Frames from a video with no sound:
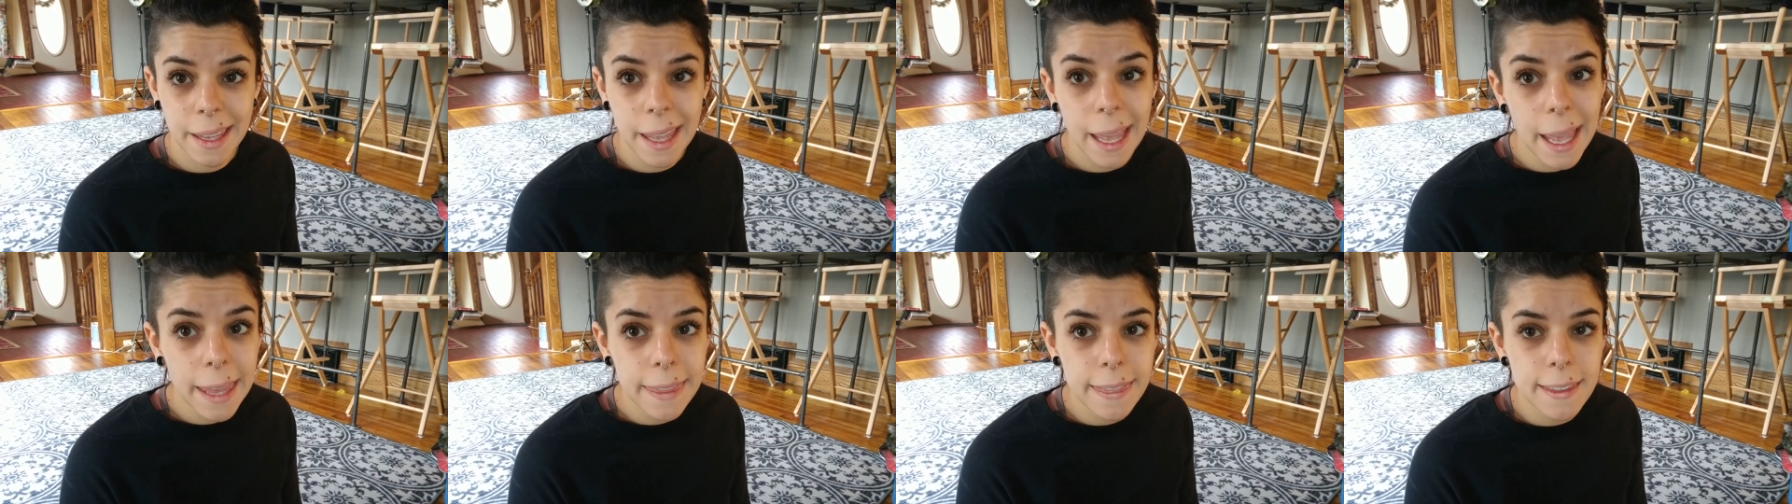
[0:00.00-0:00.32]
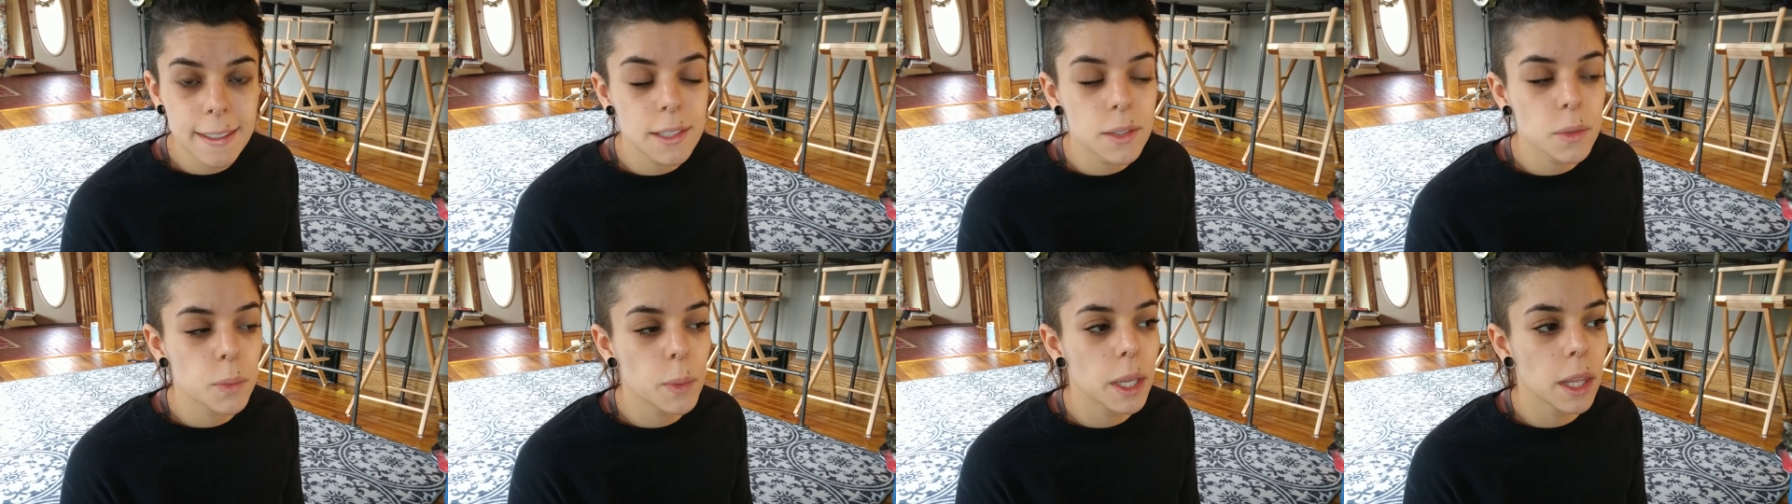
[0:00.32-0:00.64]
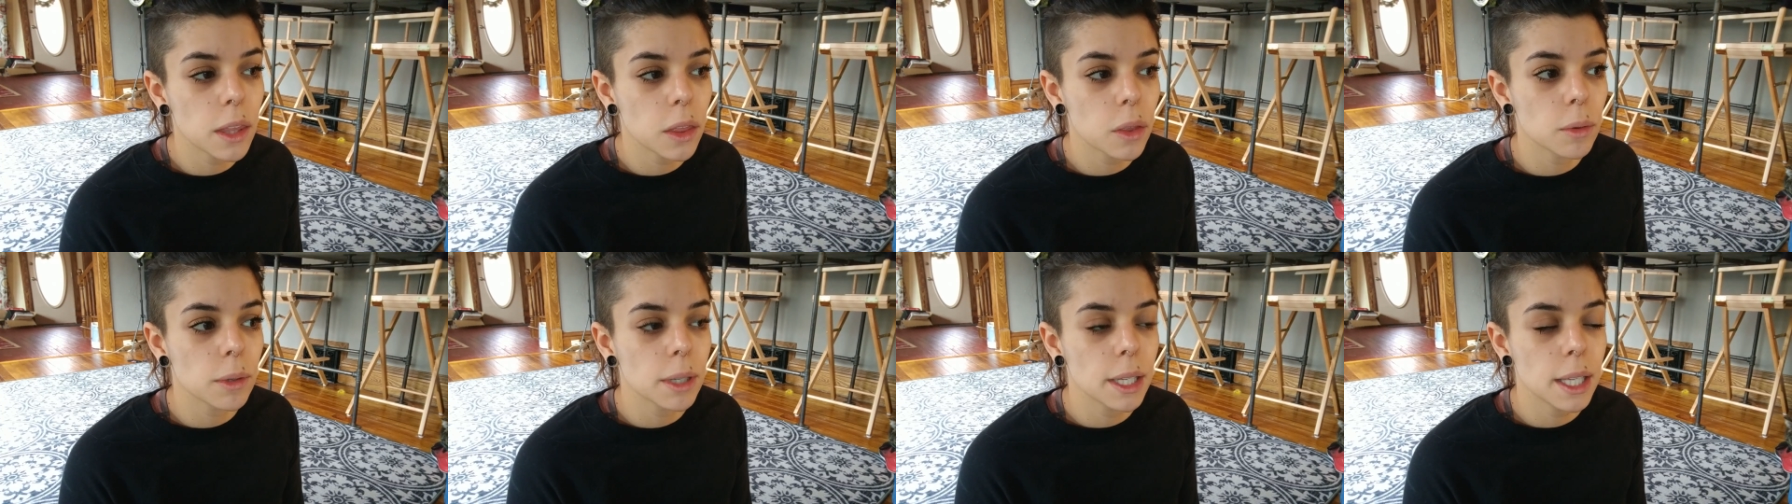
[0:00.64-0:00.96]
Okay, this is
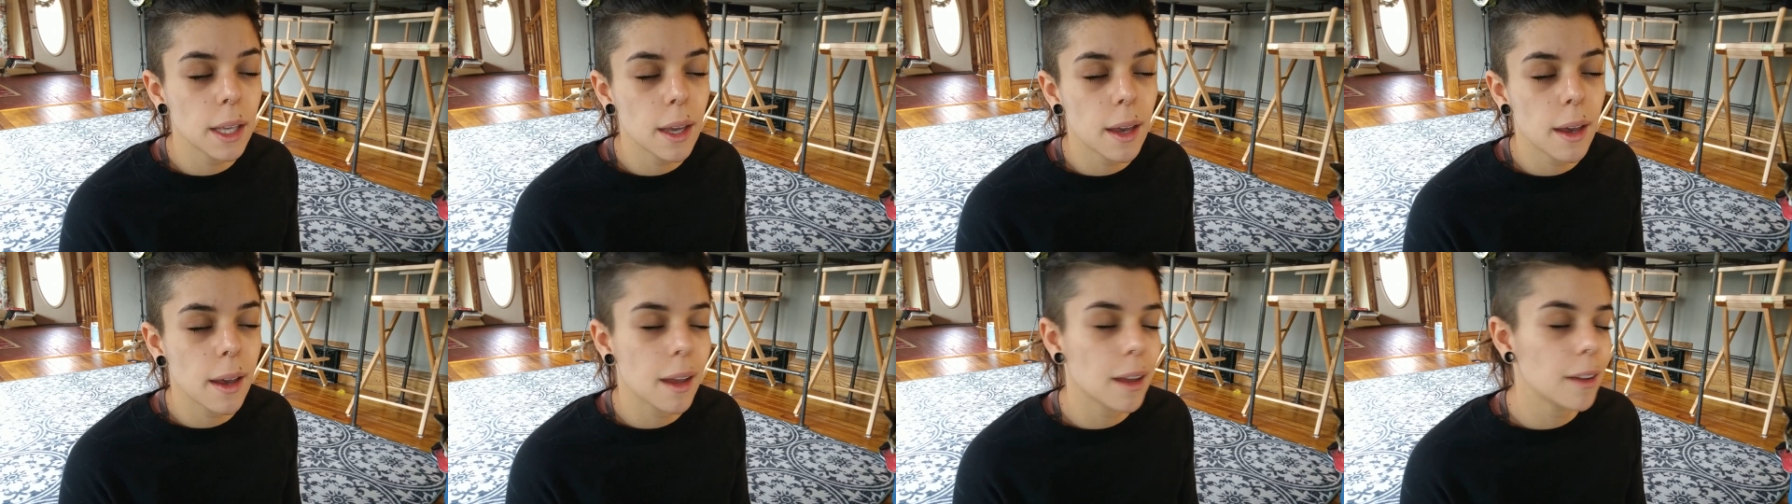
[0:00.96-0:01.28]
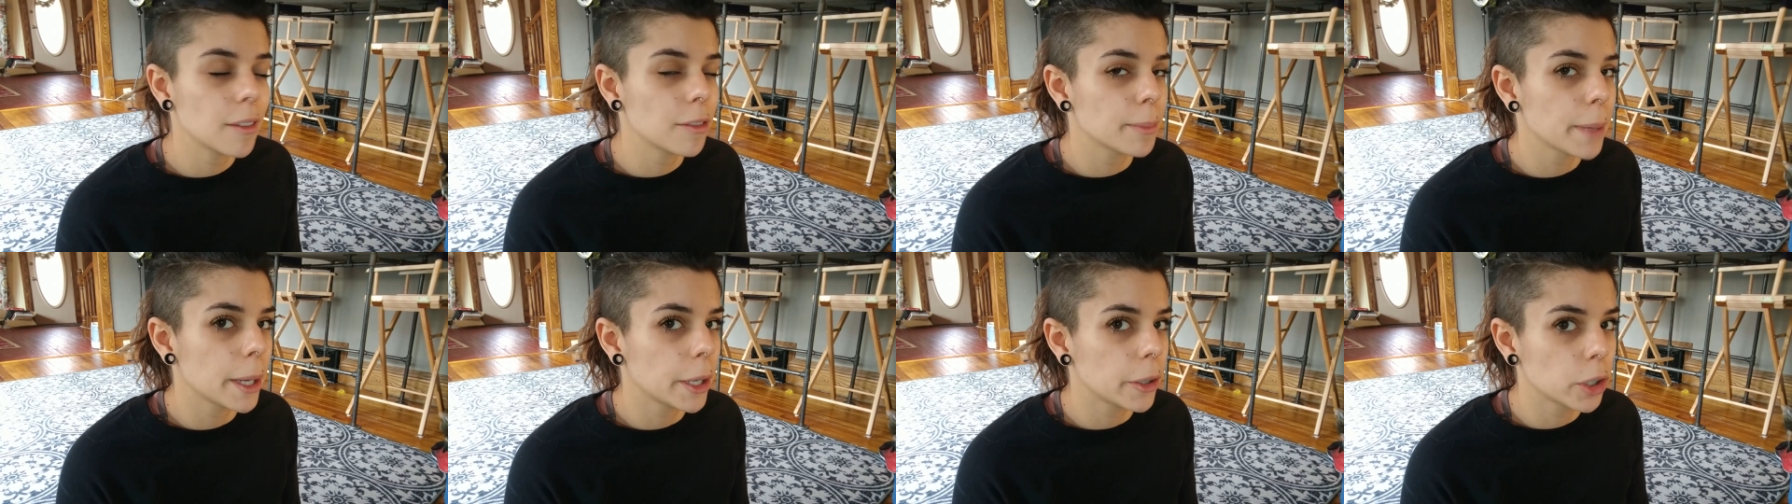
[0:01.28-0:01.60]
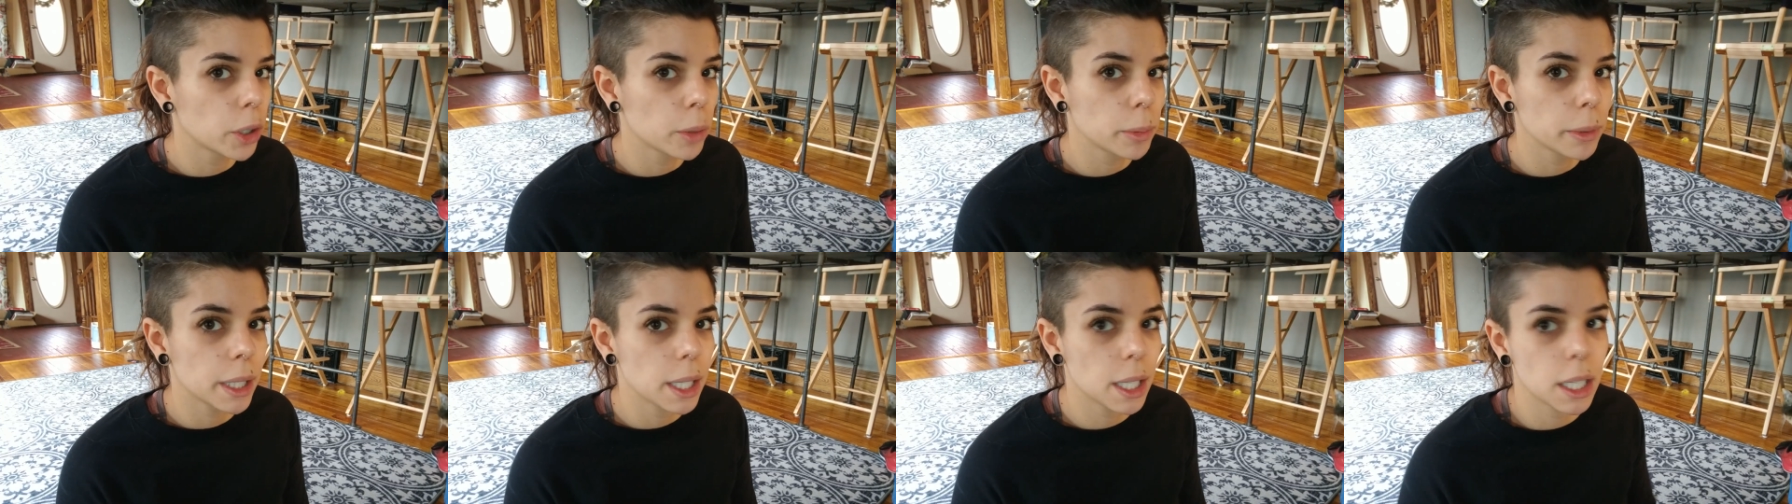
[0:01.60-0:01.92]
week 3 of
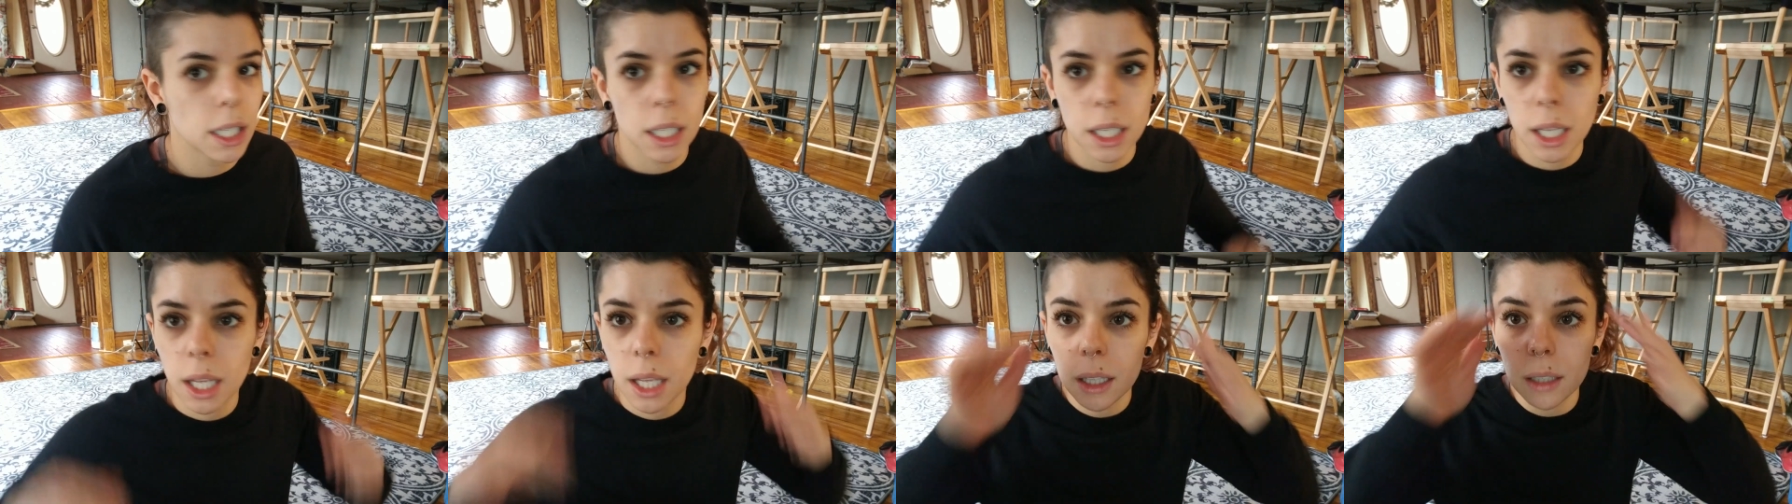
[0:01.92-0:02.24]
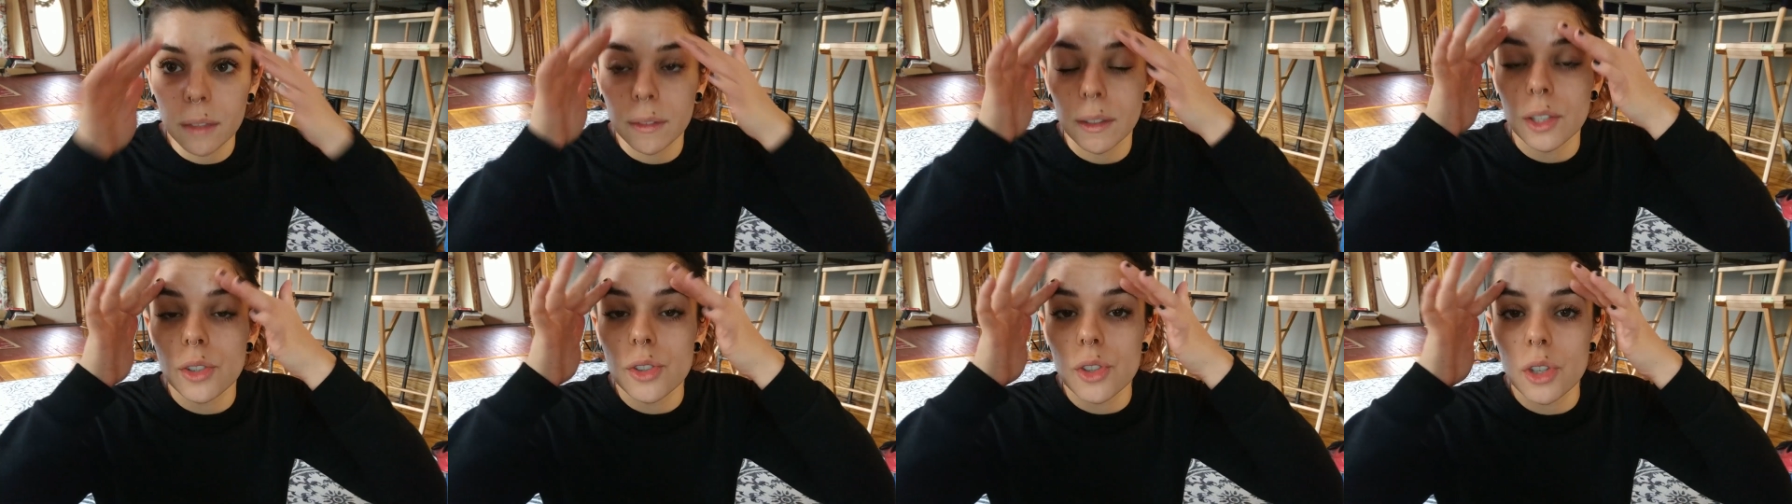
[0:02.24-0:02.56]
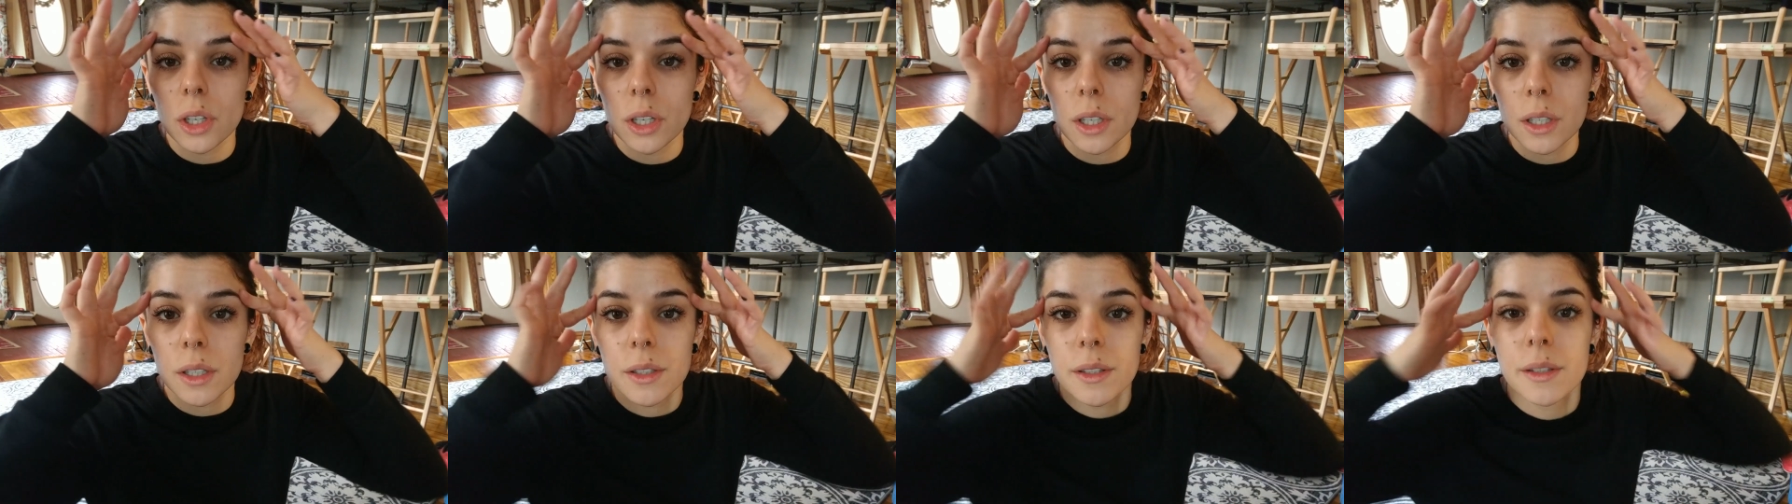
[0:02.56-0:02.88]
microblading
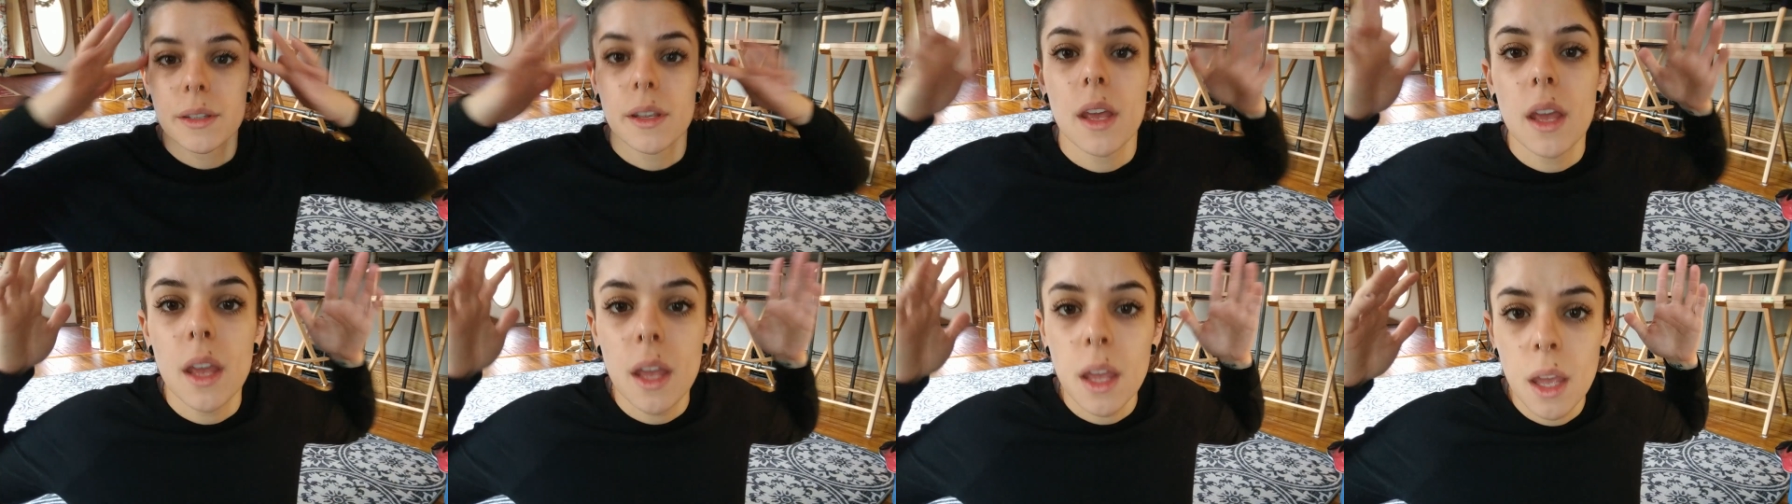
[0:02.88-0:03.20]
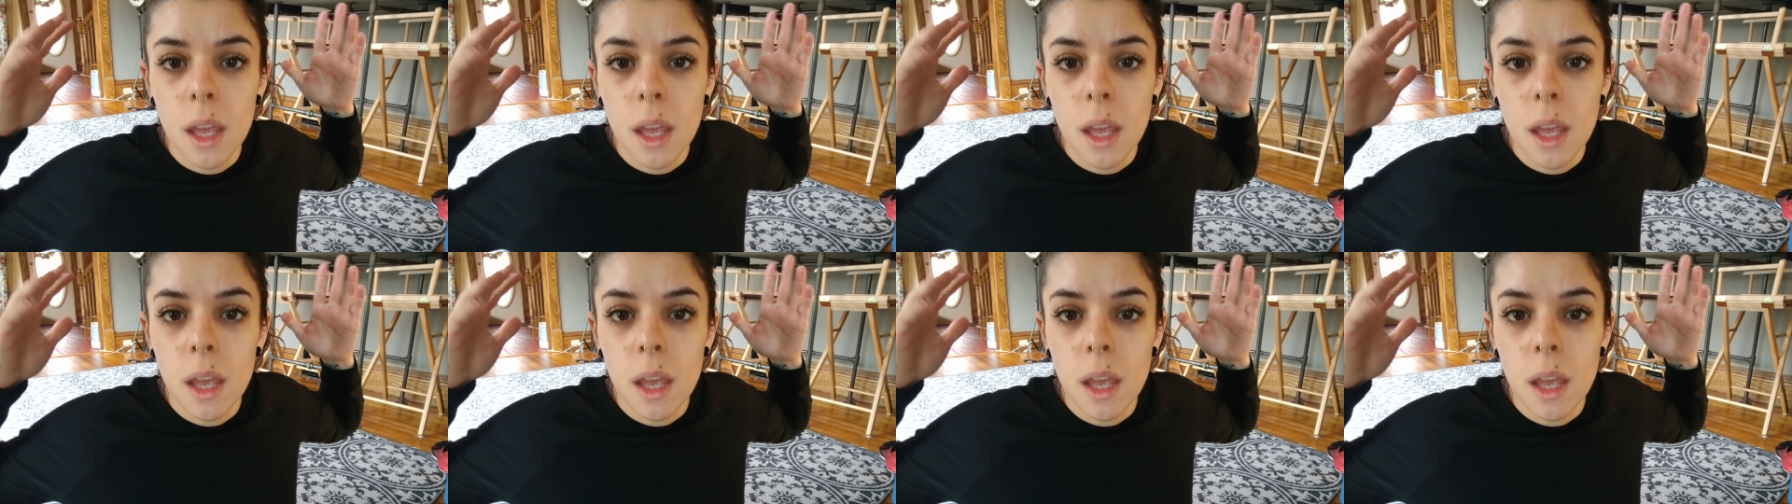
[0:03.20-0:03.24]
adventures.